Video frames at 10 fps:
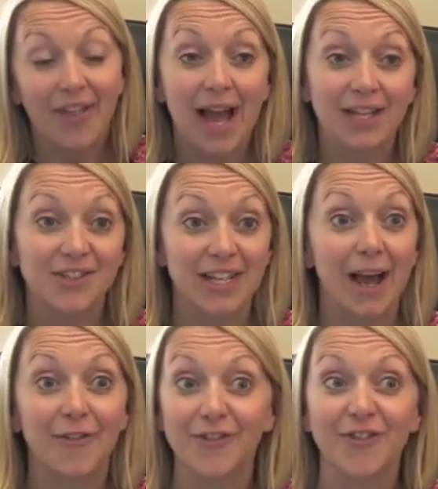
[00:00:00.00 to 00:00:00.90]
they actually
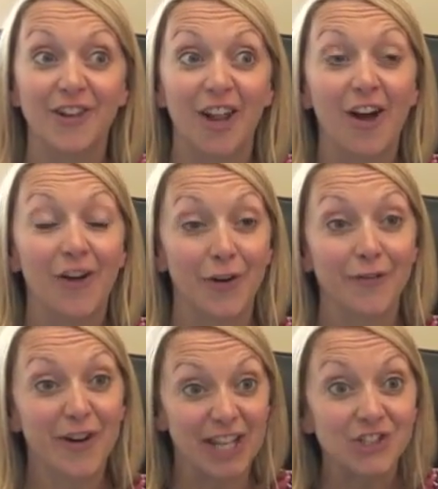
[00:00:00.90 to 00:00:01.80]
have to rely on
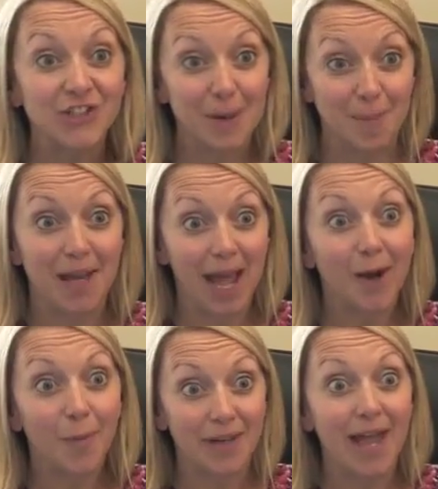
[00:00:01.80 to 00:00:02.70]
a friendship
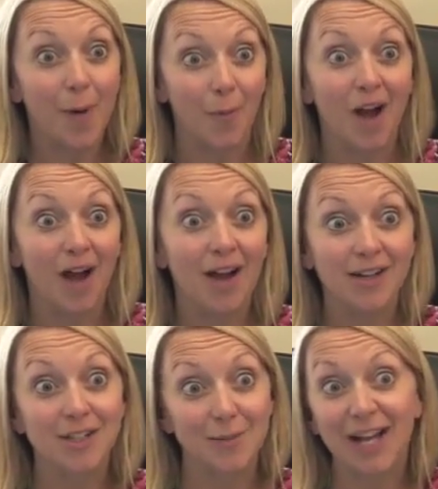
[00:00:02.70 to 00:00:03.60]

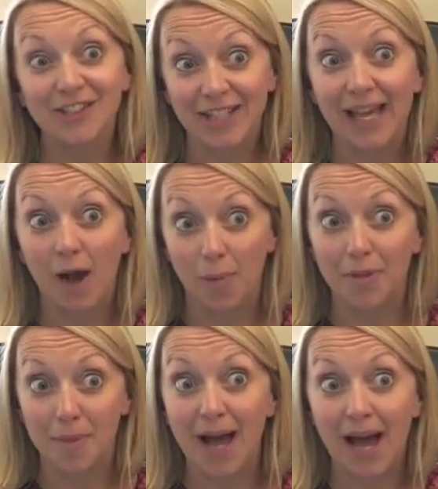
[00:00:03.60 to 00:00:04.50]
network to actually
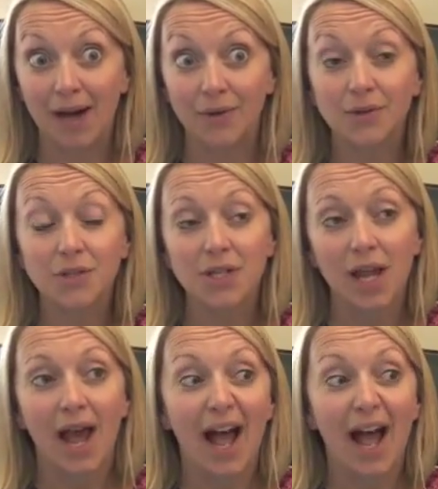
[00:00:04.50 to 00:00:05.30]
help them out,